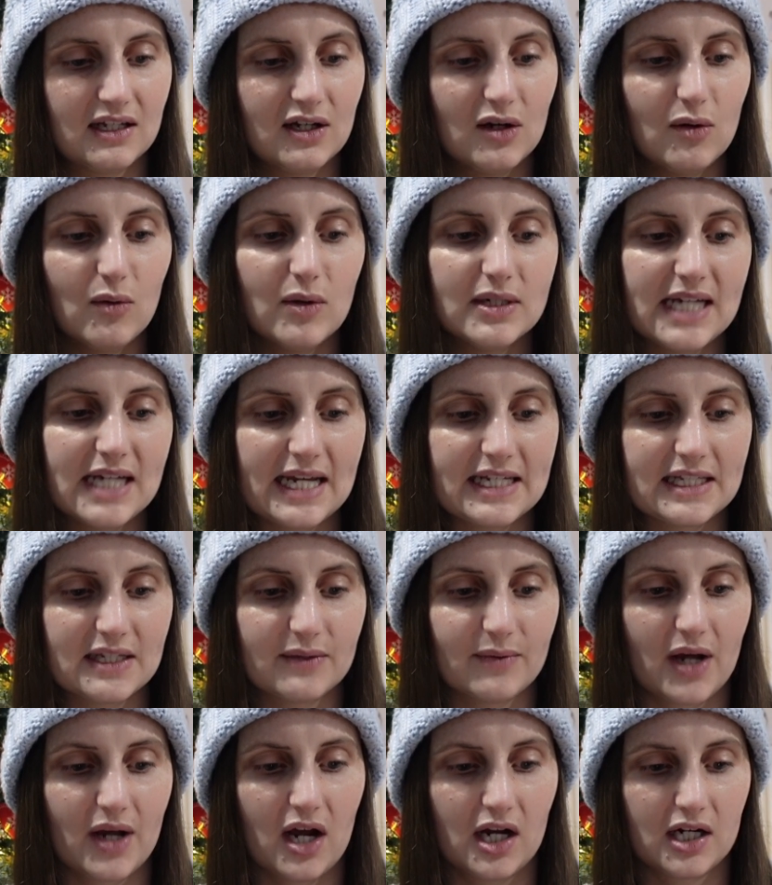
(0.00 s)
What date
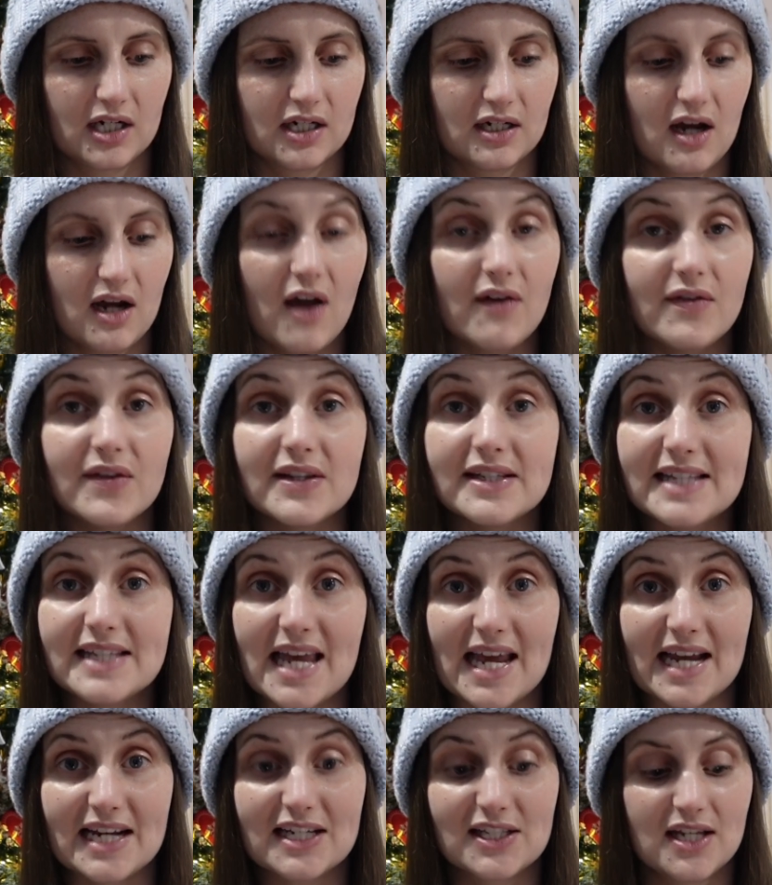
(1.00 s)
are we on? Oh, the
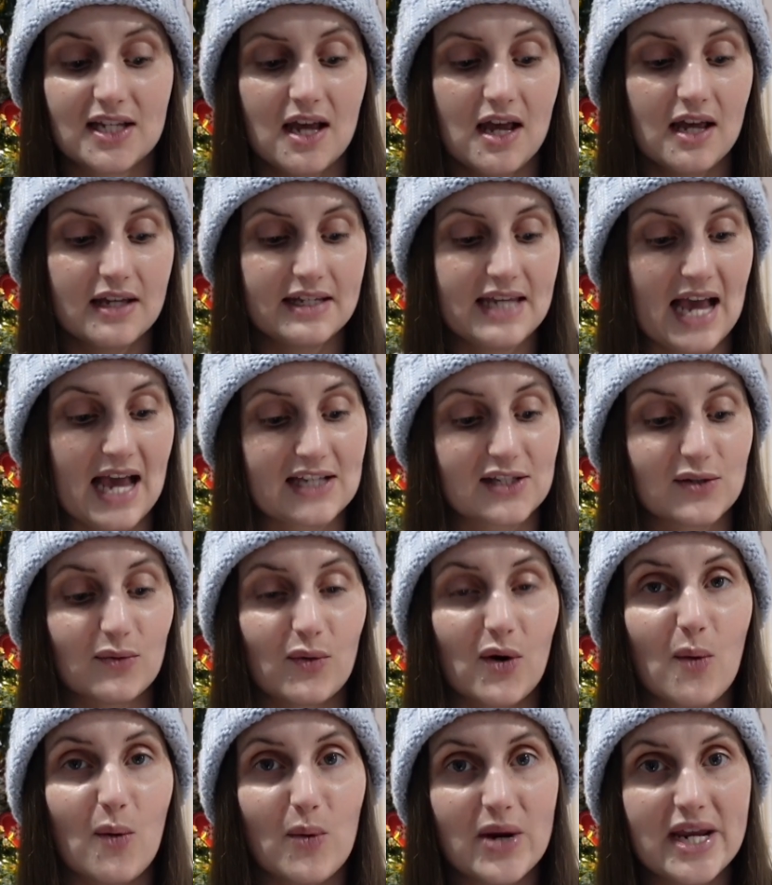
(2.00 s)
6th. Yeah, so
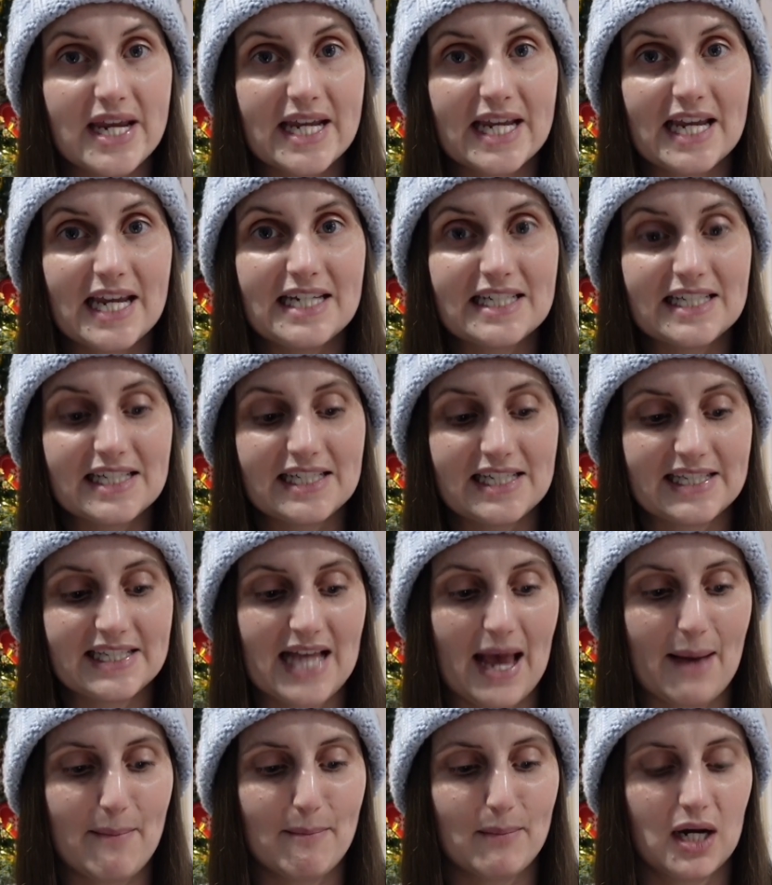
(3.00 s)
we're a week into
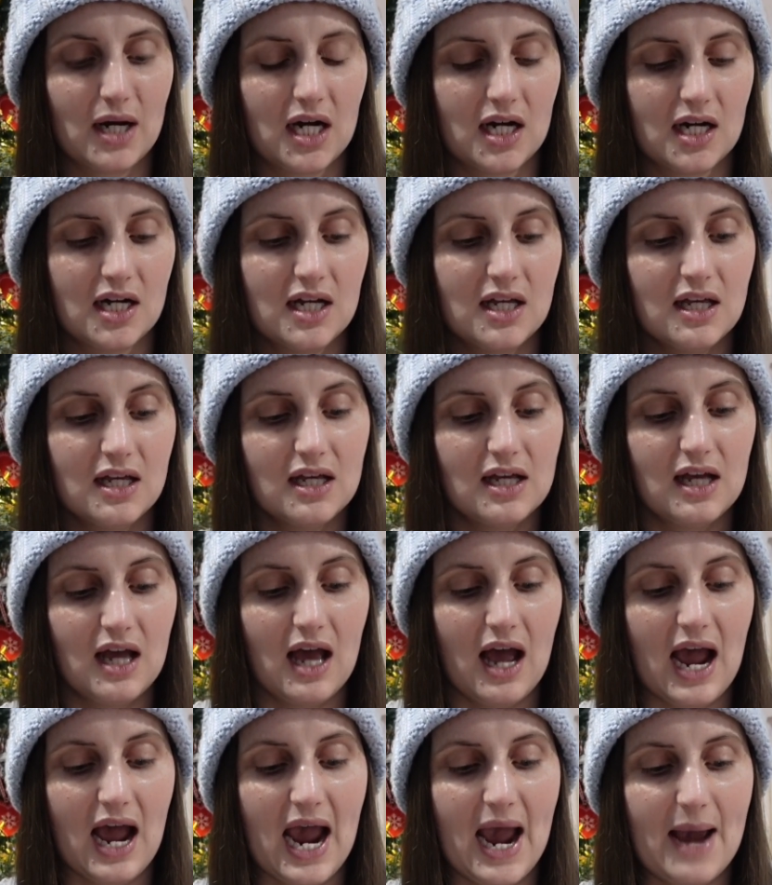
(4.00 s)
December.
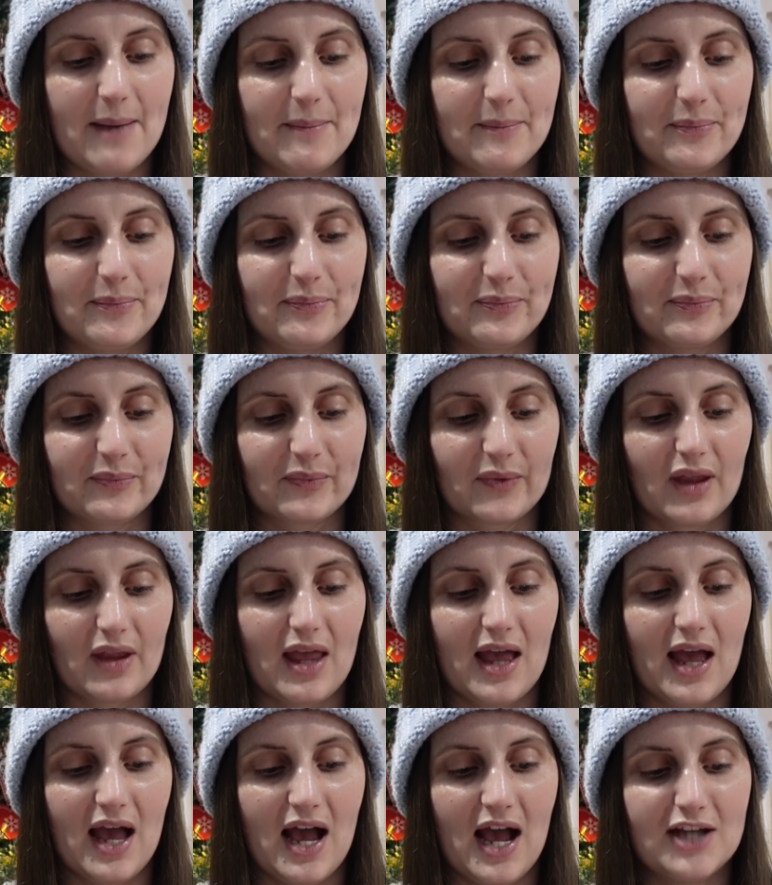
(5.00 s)
I
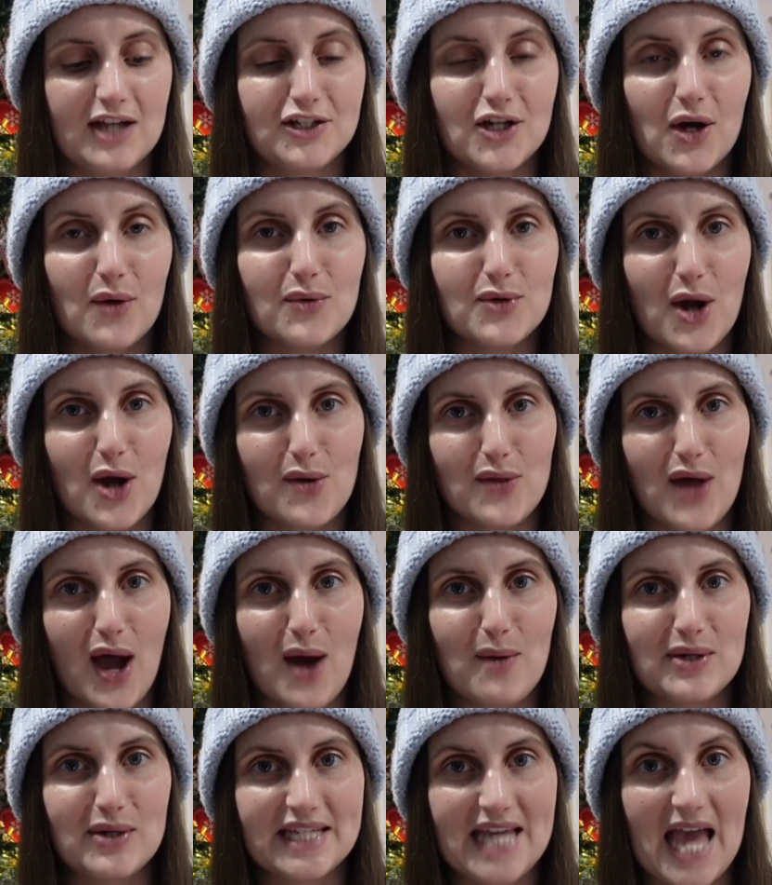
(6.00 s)
don't know that
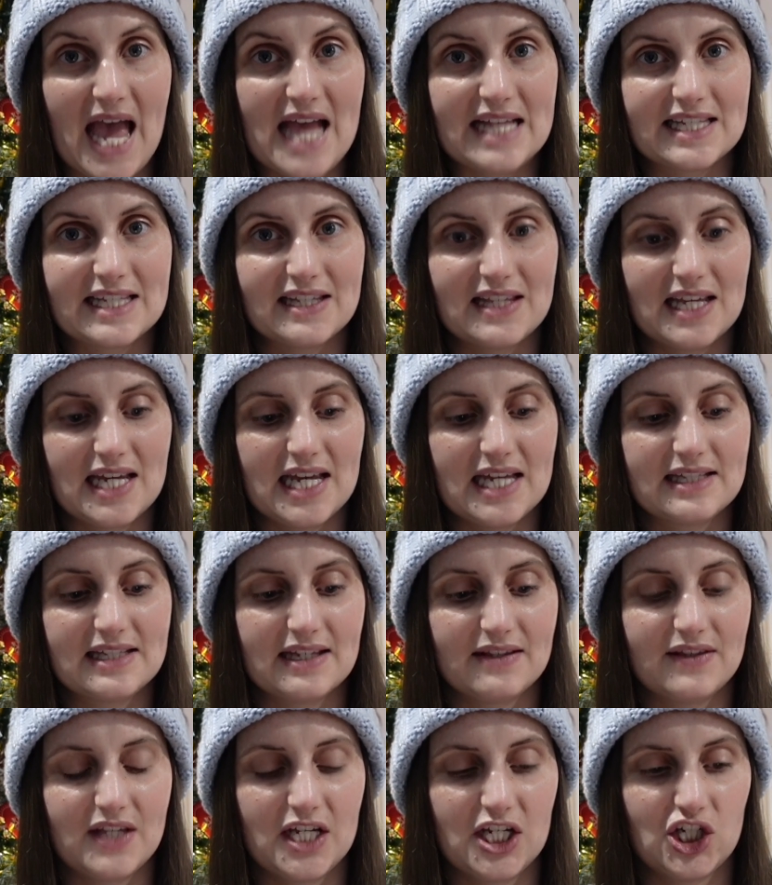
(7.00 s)
I will get to
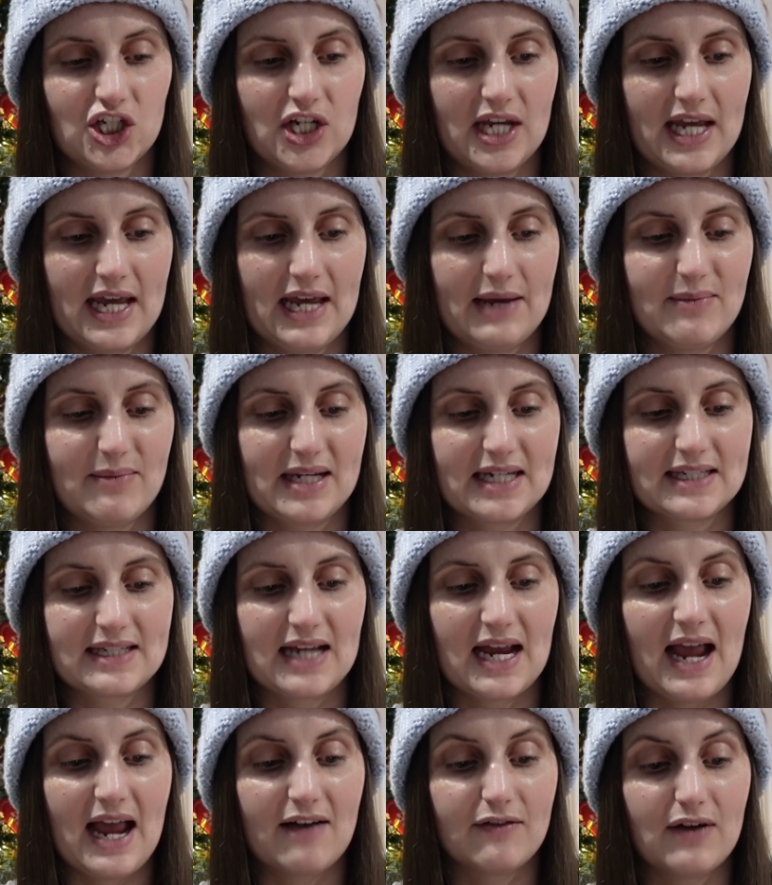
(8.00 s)
this year because
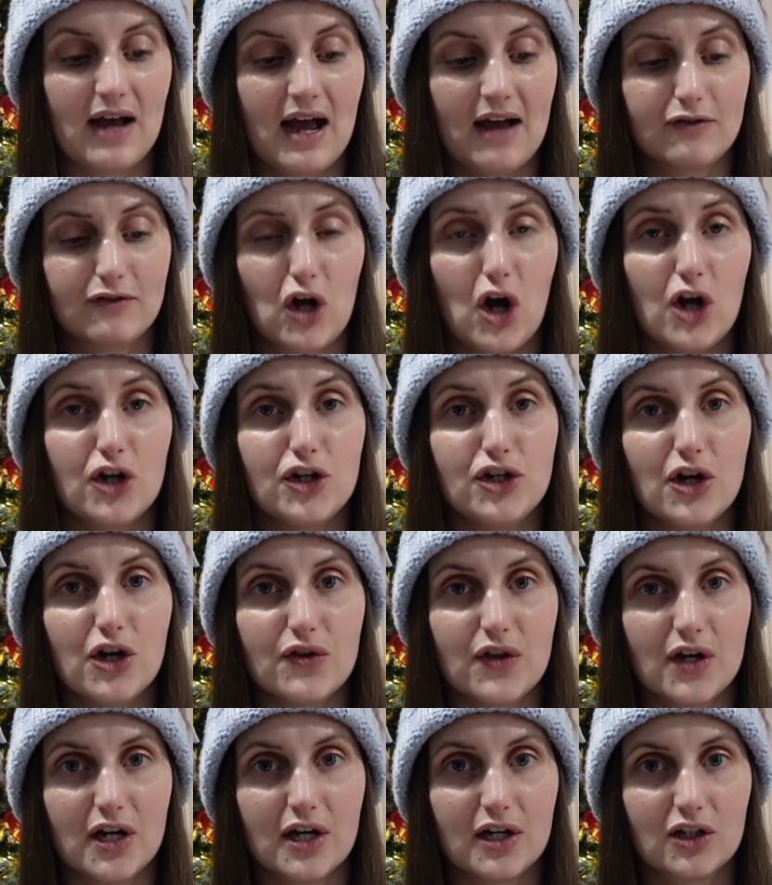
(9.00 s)
I have got
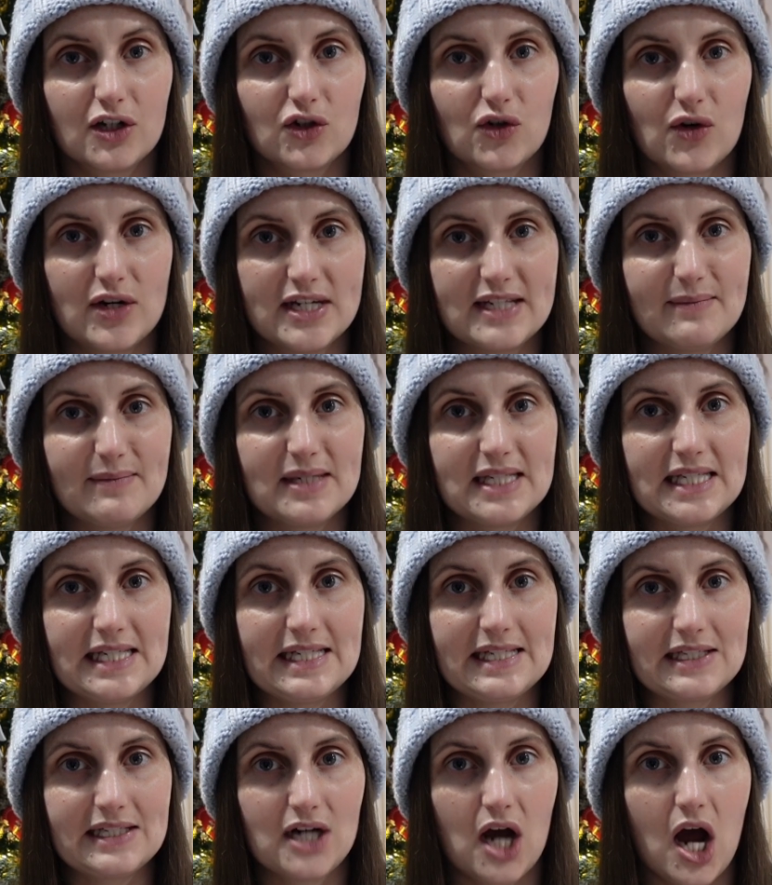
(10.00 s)
another Christmassy
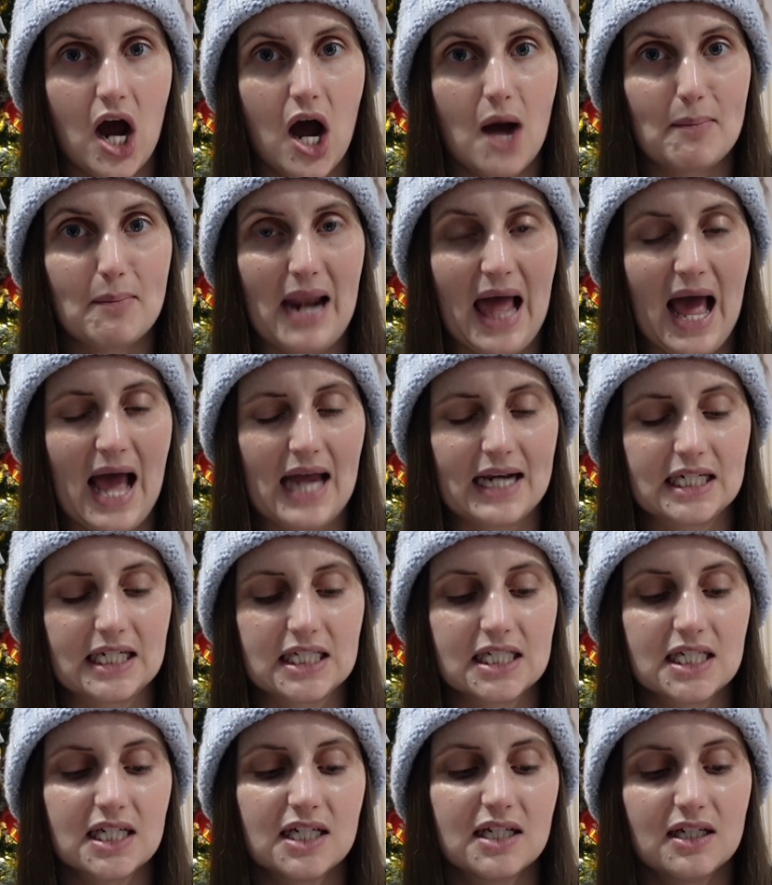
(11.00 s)
start planned.